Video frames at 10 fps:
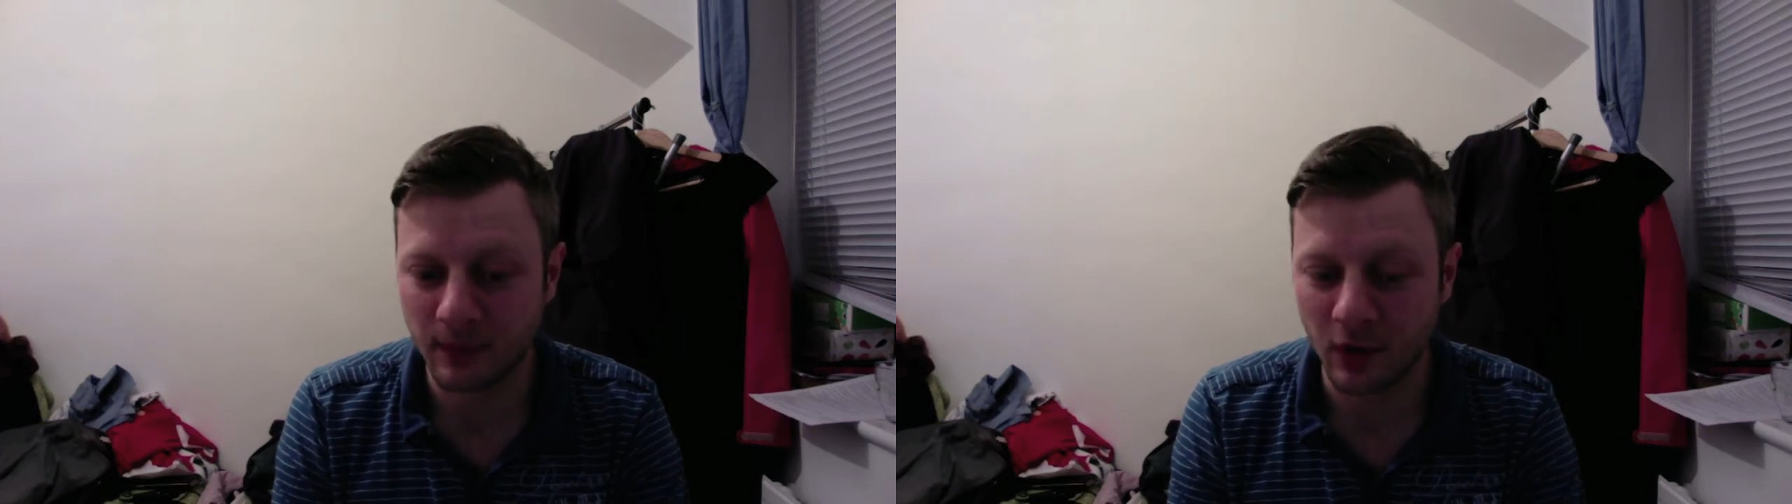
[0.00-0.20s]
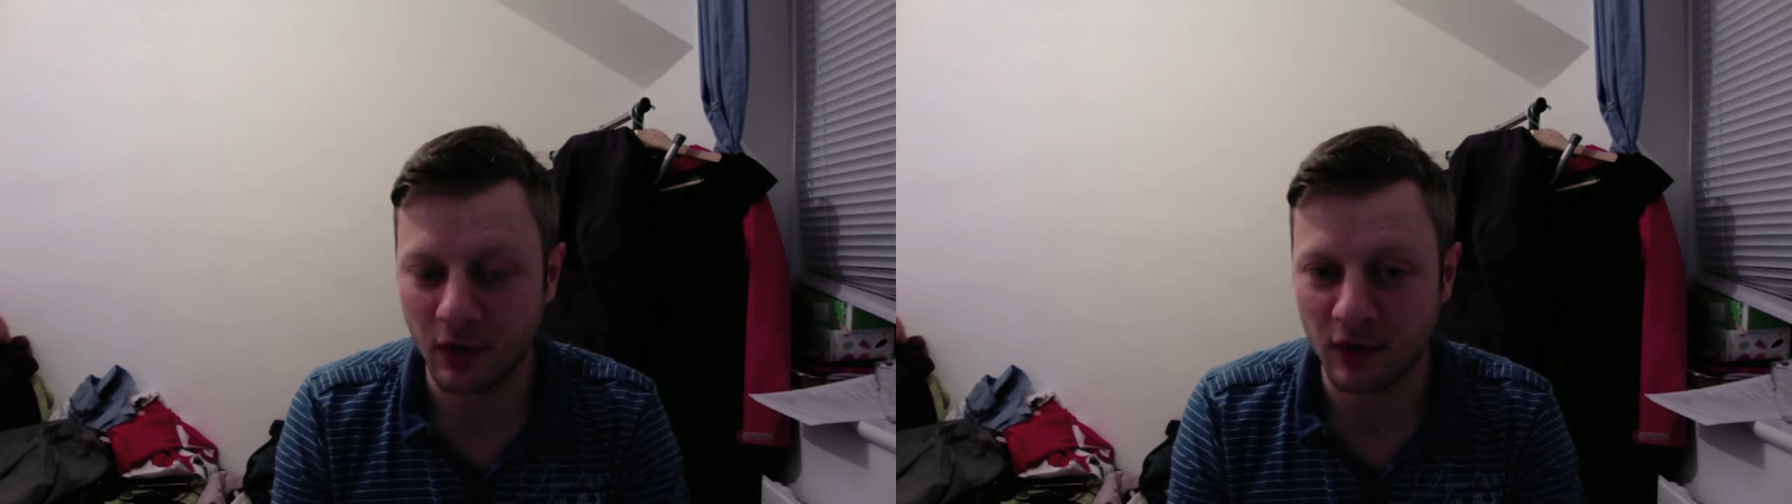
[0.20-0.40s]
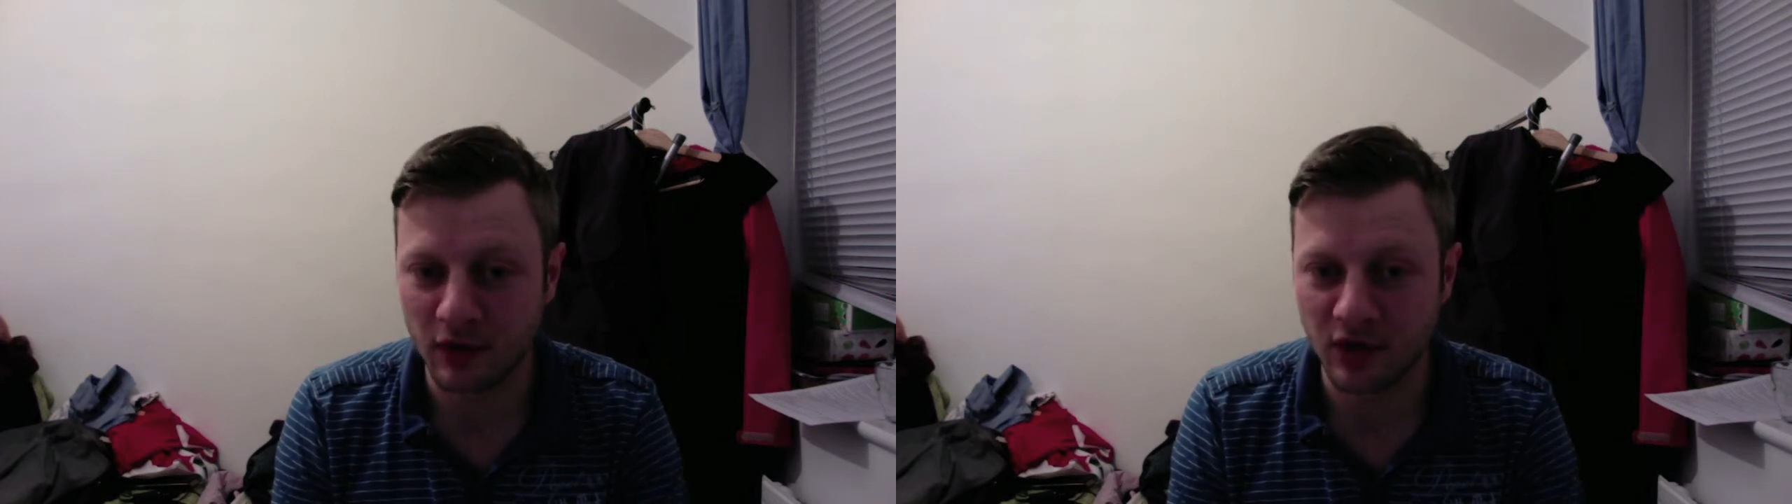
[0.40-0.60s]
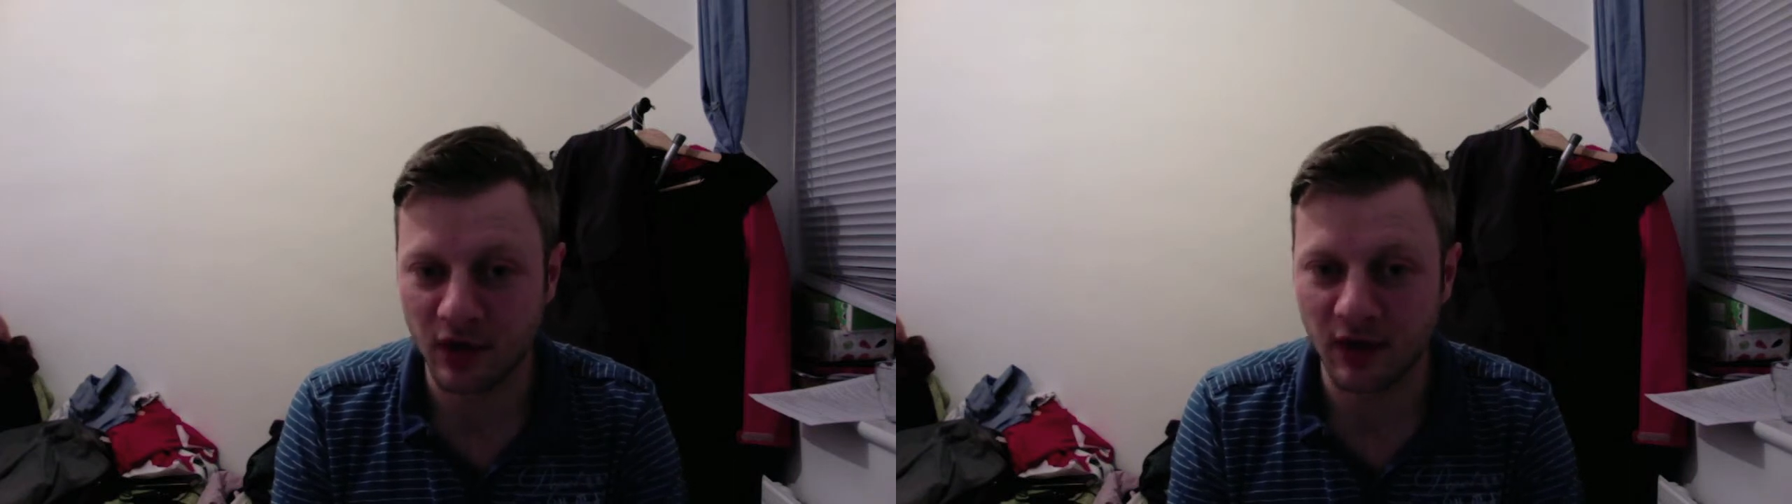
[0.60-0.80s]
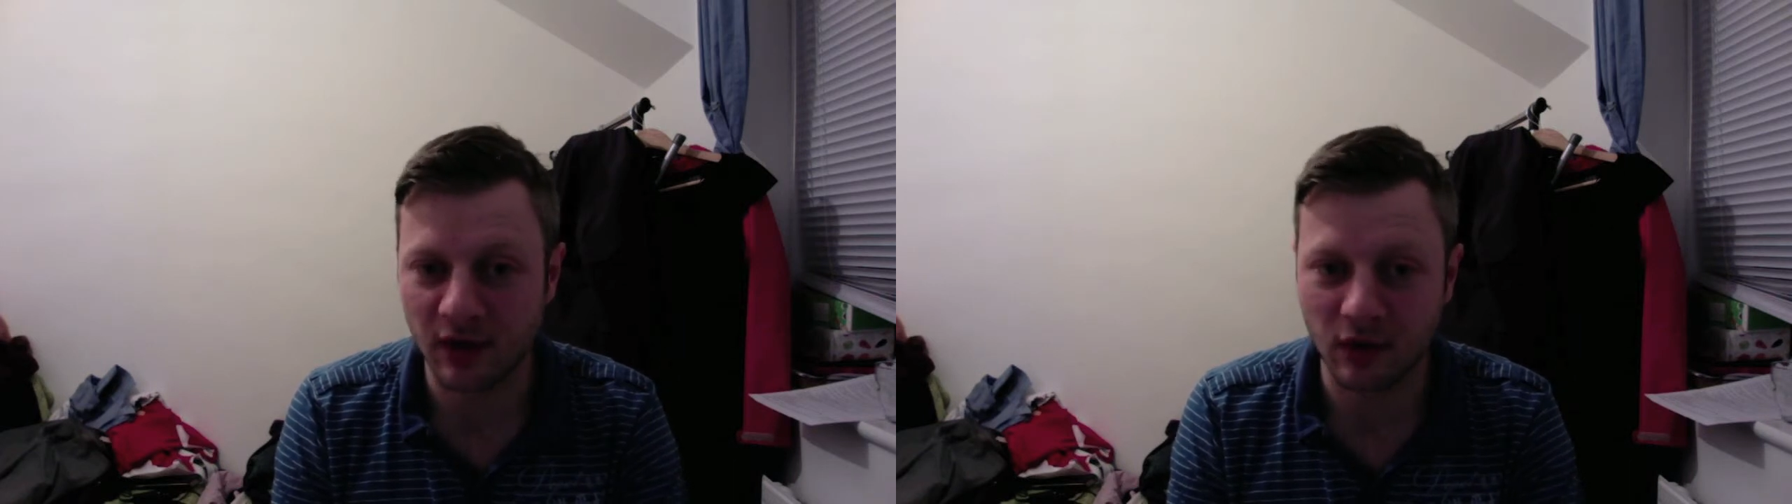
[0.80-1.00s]
other than
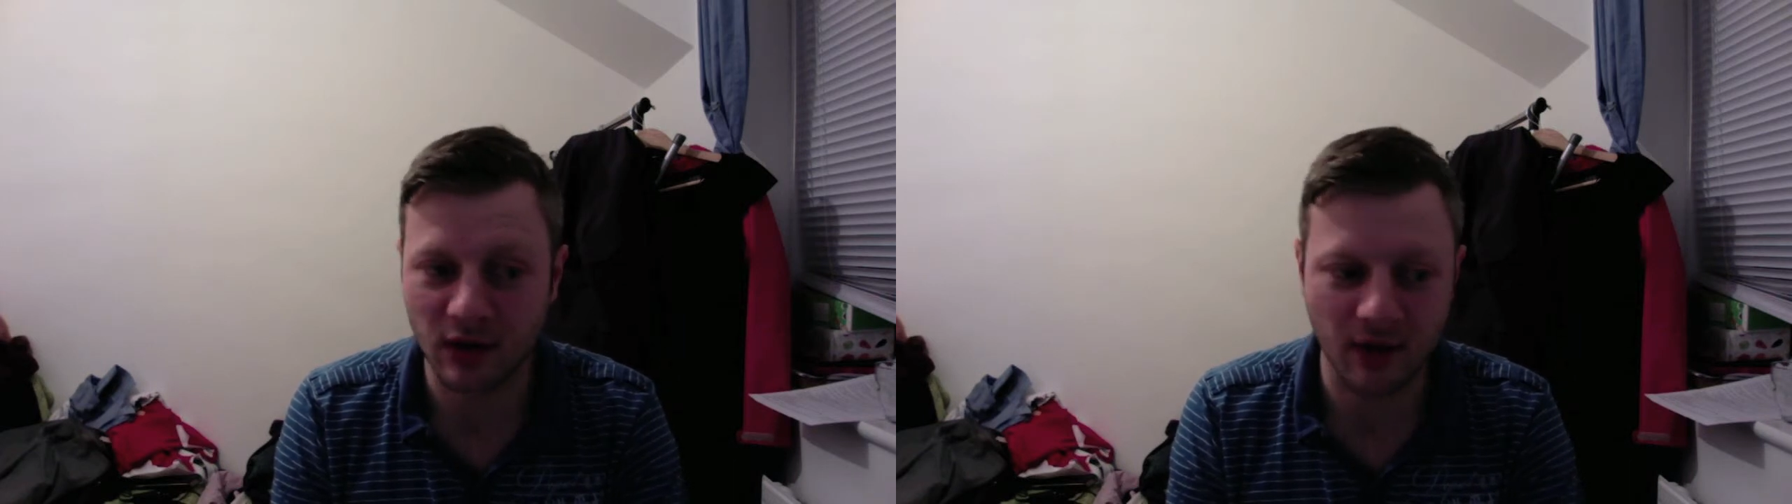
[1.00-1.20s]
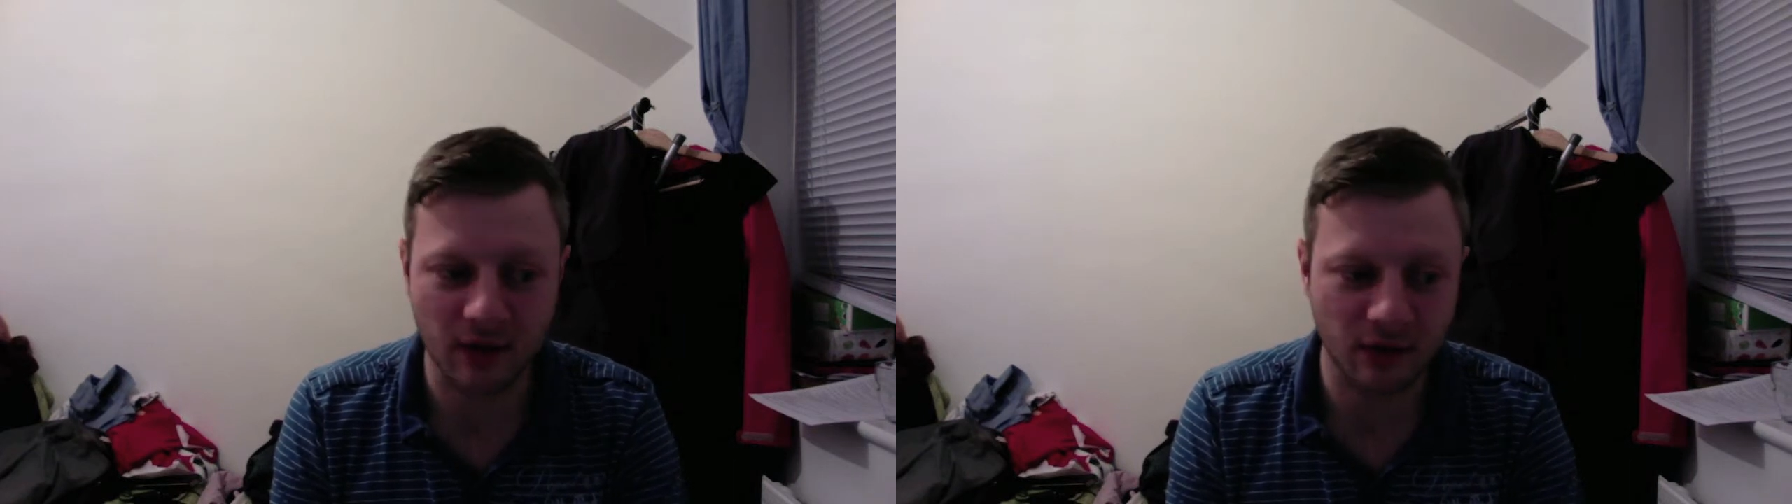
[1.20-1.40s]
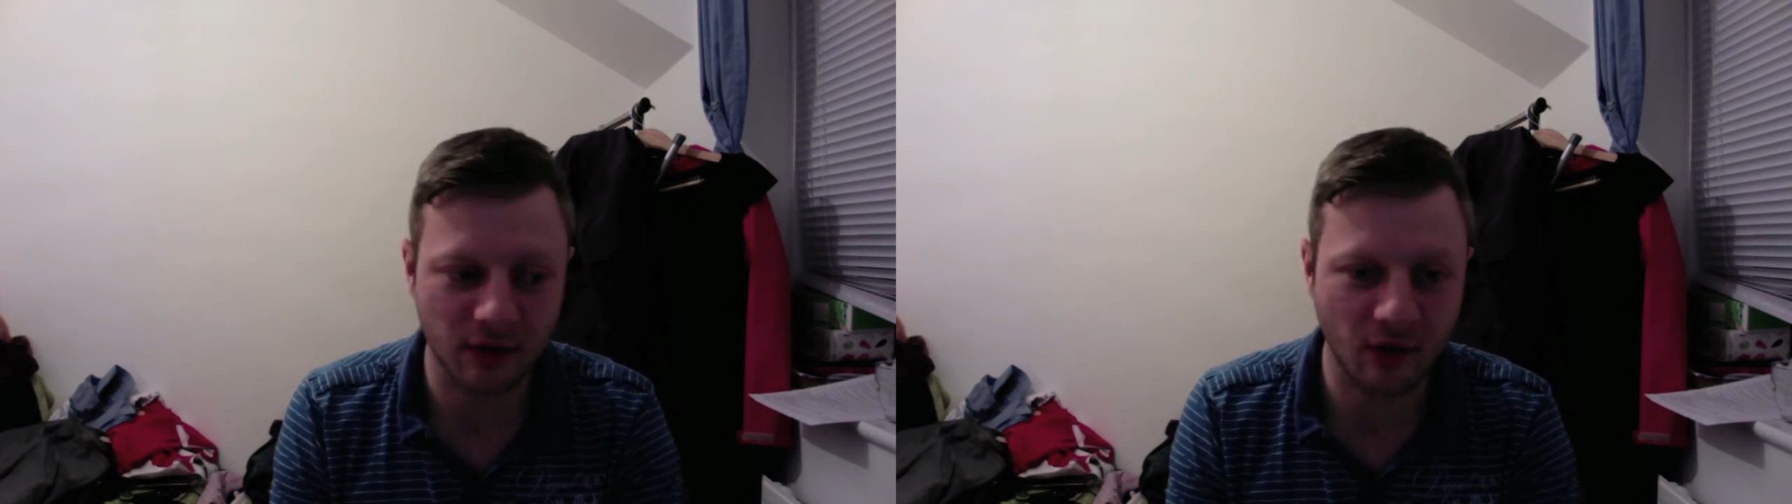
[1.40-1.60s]
Gerrard or Carragher